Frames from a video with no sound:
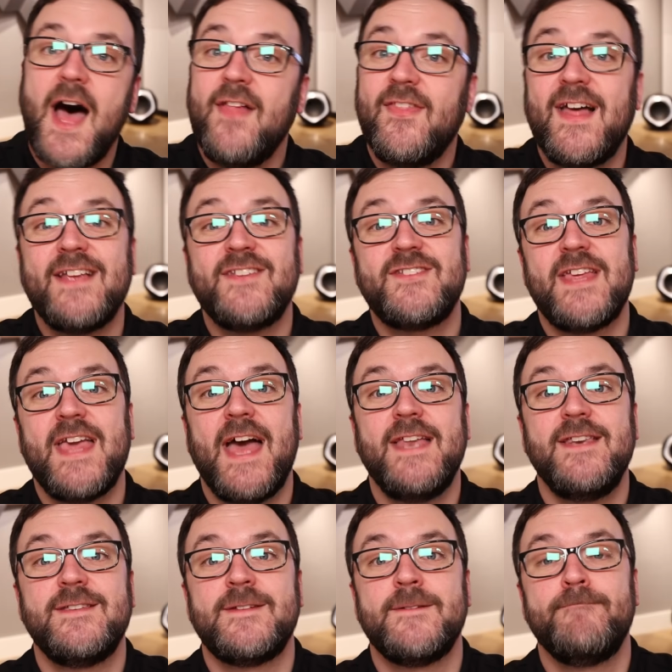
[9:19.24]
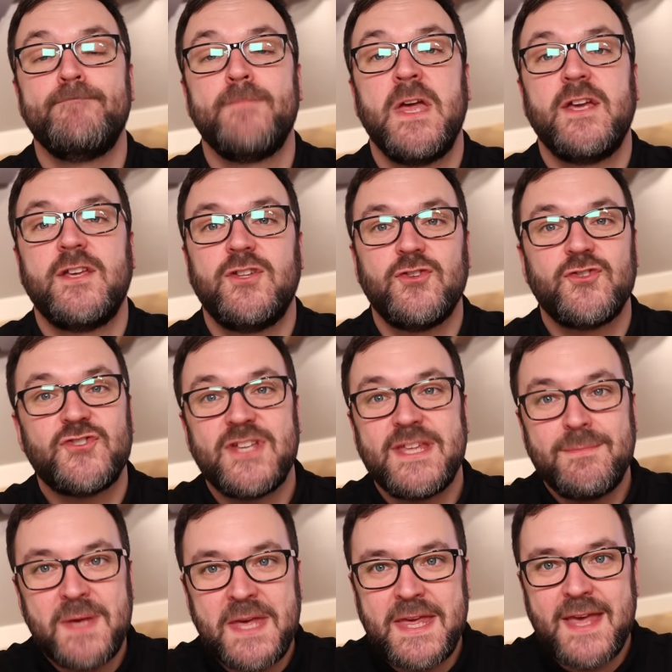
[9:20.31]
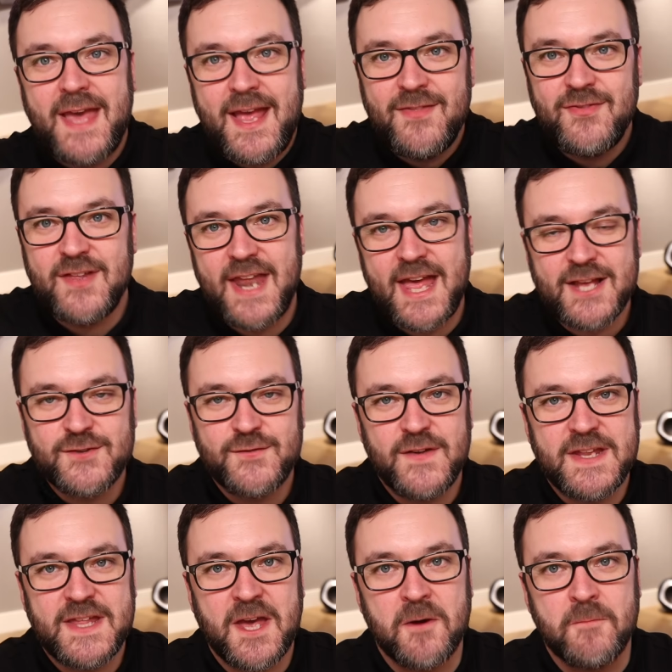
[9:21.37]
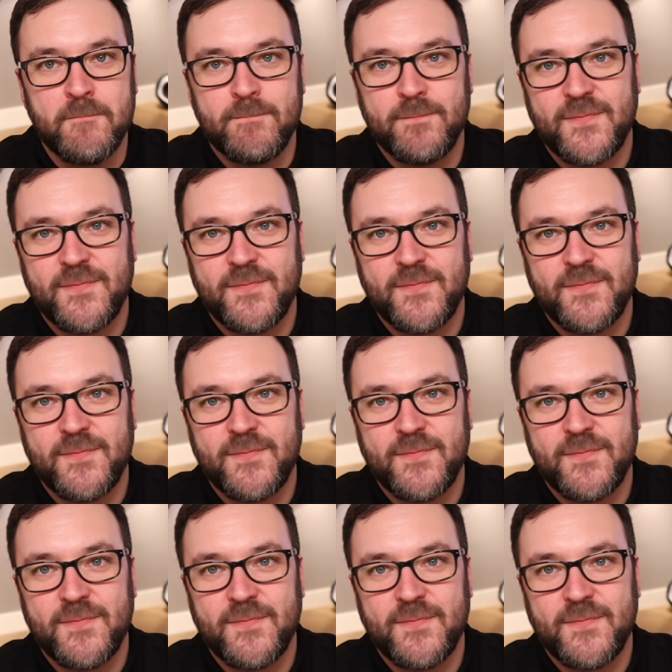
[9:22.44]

And that's the end. You'll see me in the next video.